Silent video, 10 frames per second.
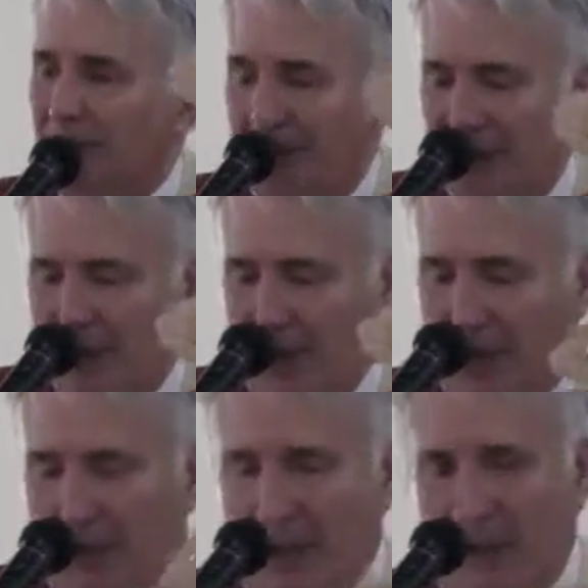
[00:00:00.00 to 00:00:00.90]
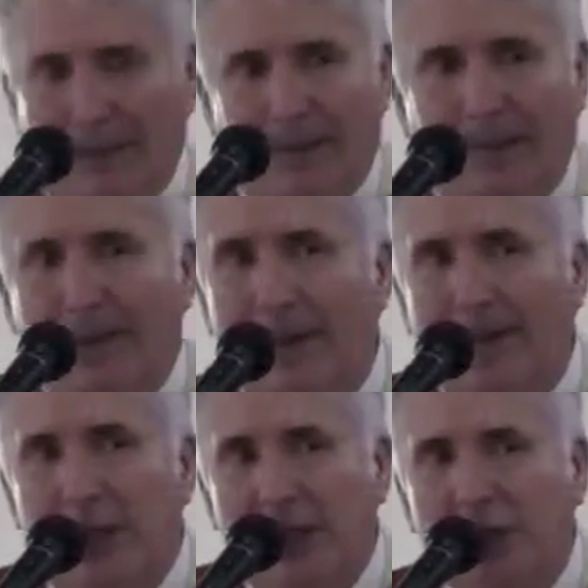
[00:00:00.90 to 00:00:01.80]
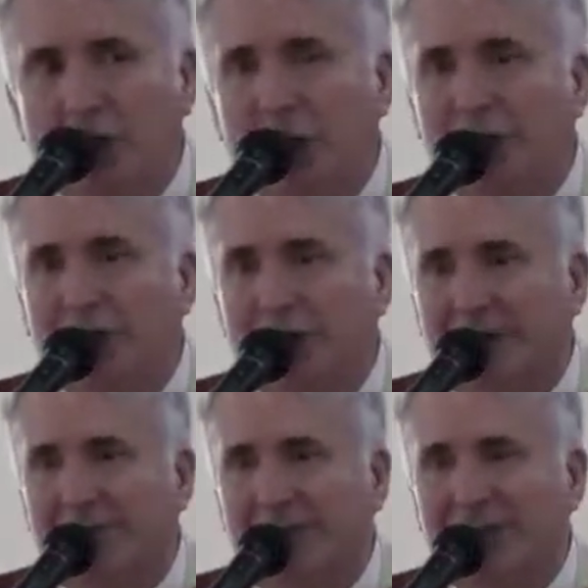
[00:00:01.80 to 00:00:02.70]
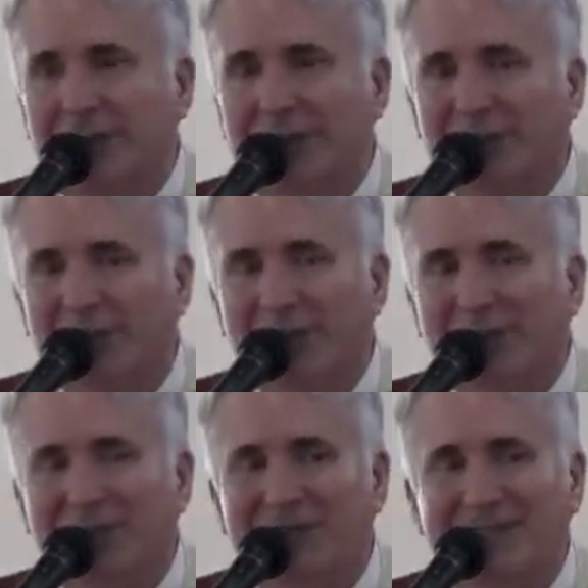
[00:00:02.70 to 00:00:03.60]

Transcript: but Lord, change this building too.